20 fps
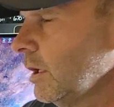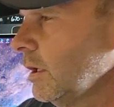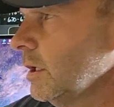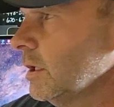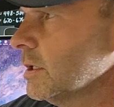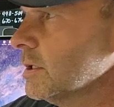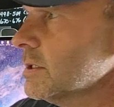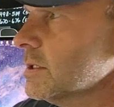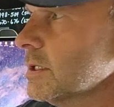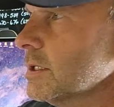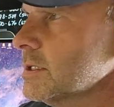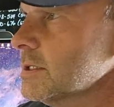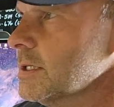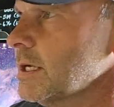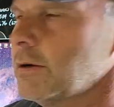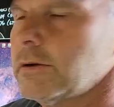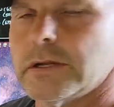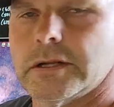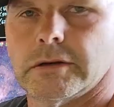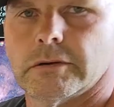It sits
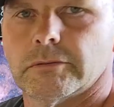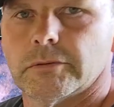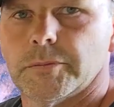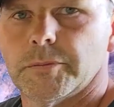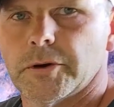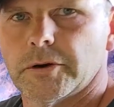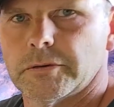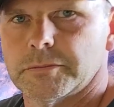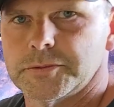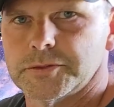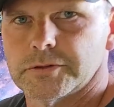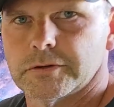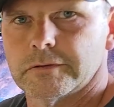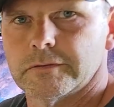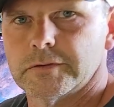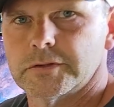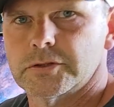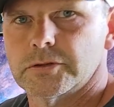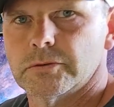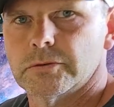out in a remote
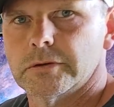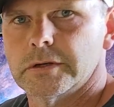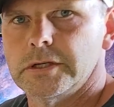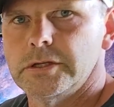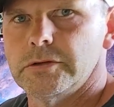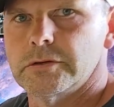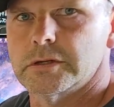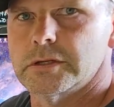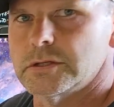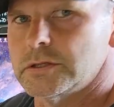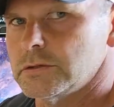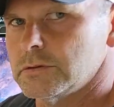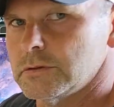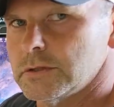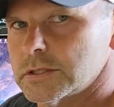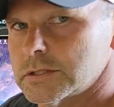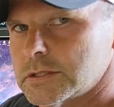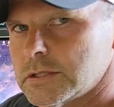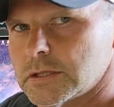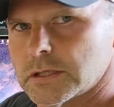observatory. You can do
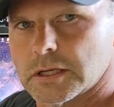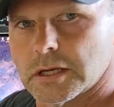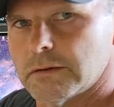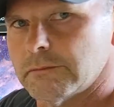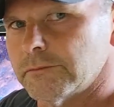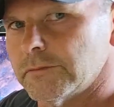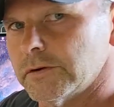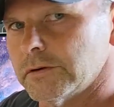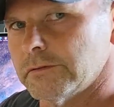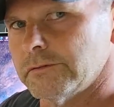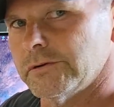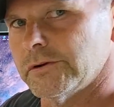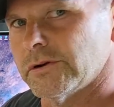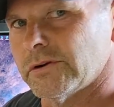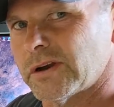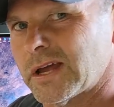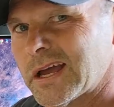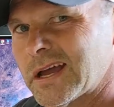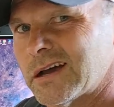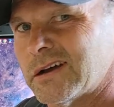this in the comfort of your
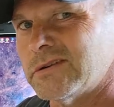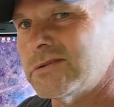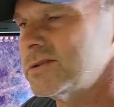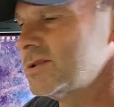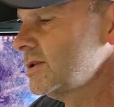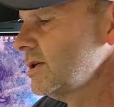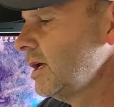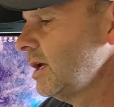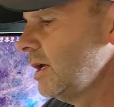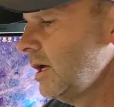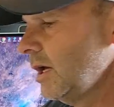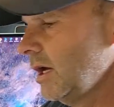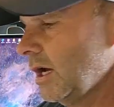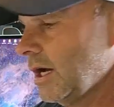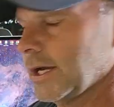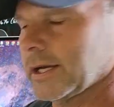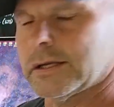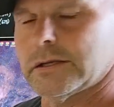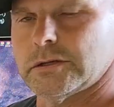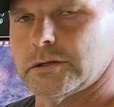own house.
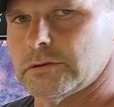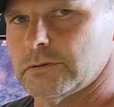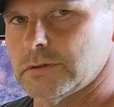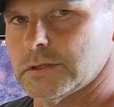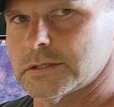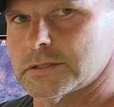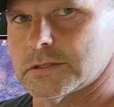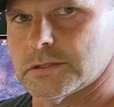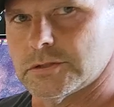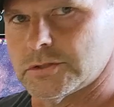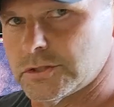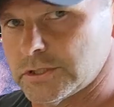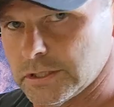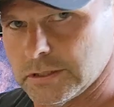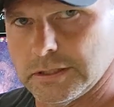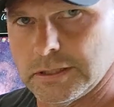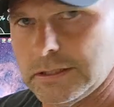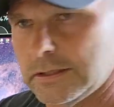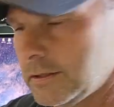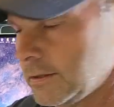I can do this in
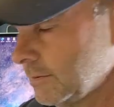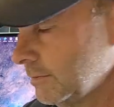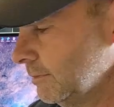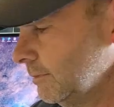Chile.